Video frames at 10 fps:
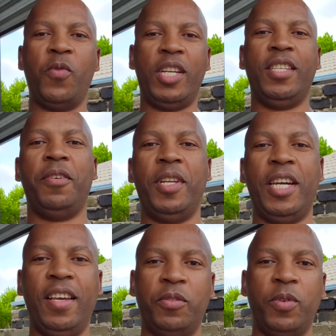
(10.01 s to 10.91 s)
What is happening,
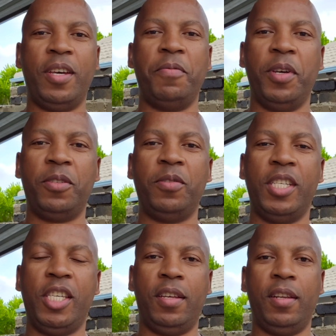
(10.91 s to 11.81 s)
guys? Welcome back to
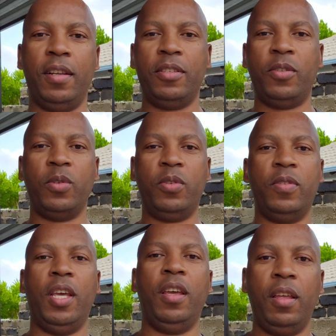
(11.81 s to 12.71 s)
the channel. So
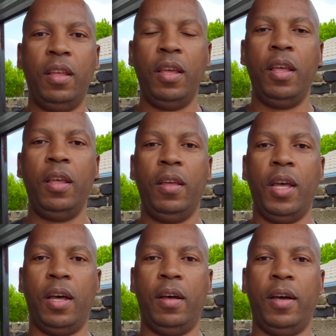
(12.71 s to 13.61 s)
today
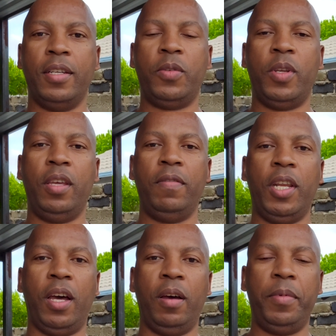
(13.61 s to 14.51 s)
I just want to give
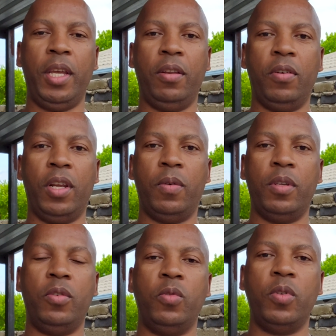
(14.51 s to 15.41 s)
you an update on
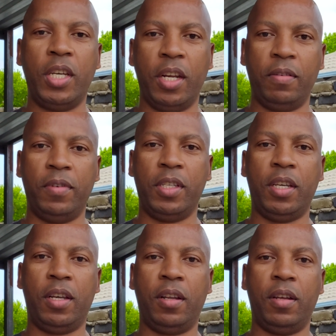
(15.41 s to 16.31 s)
our Suzuki Grand
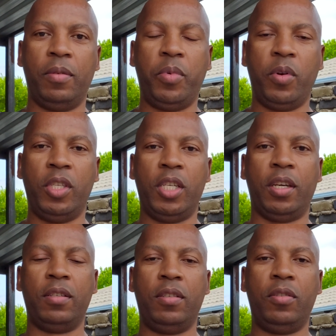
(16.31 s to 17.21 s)
Vitara project.